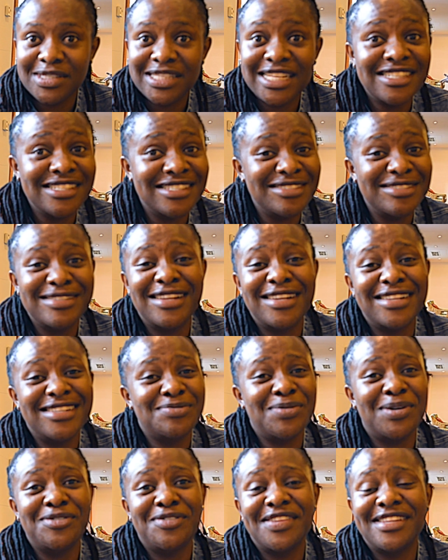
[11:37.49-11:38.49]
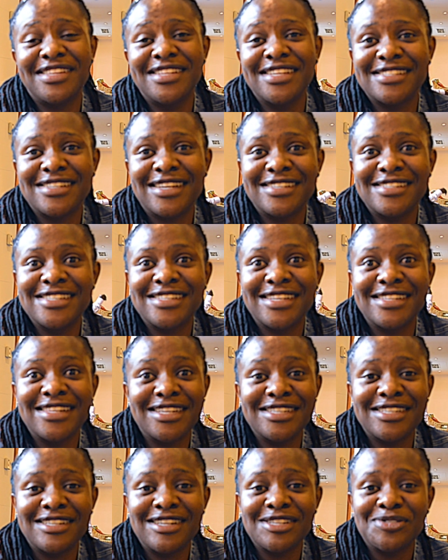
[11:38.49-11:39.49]
That's one of the things that the
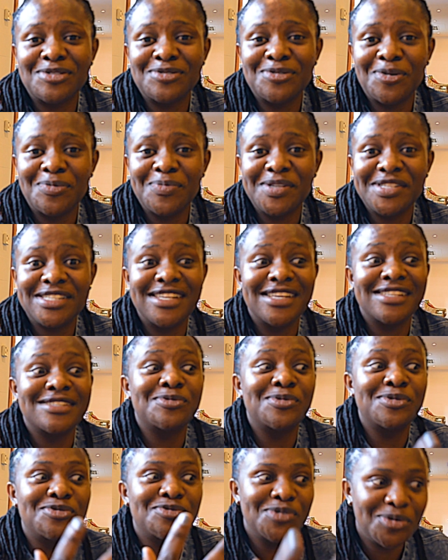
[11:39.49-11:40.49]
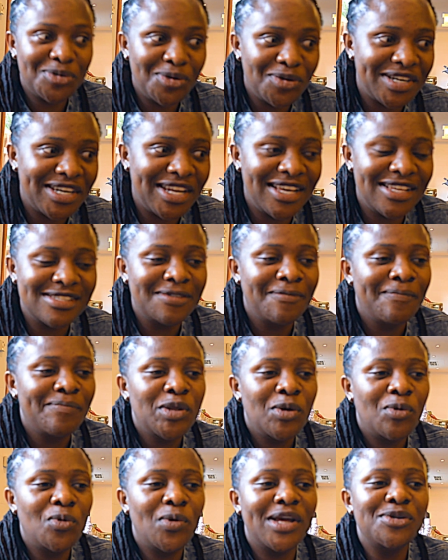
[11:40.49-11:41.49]
international community does not recognize.
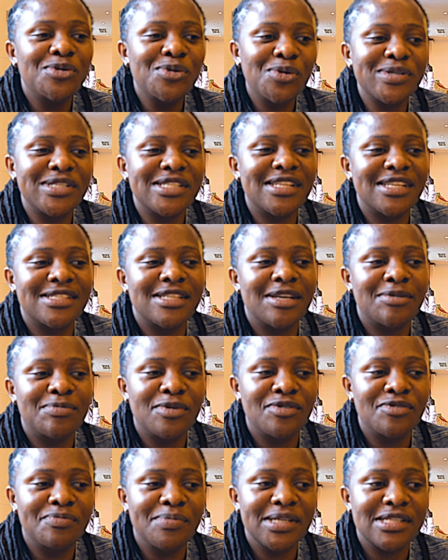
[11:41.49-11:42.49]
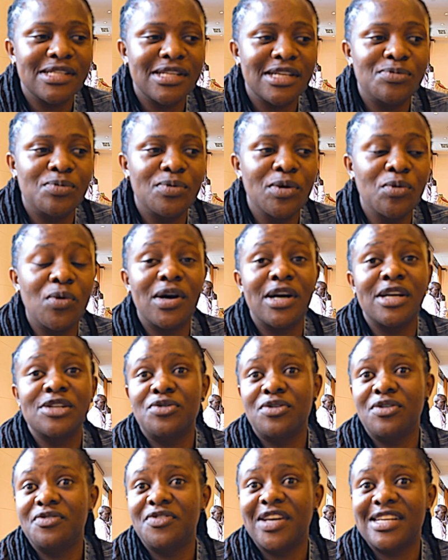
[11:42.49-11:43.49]
We are not the same movement that we were
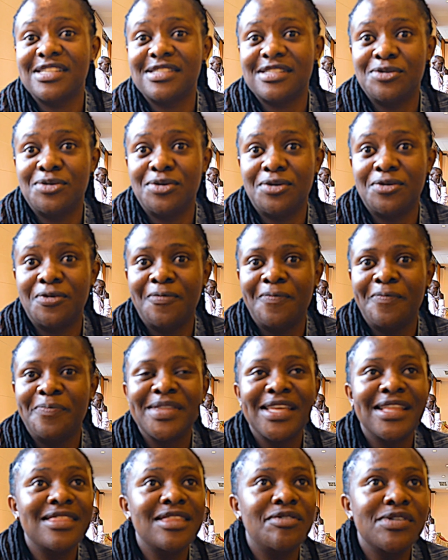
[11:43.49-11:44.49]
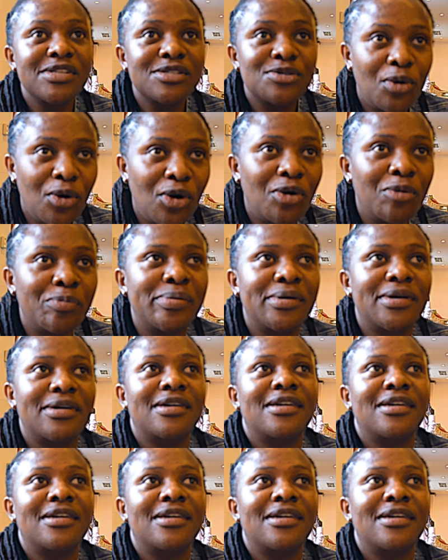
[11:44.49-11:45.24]
12 years ago. There is hope.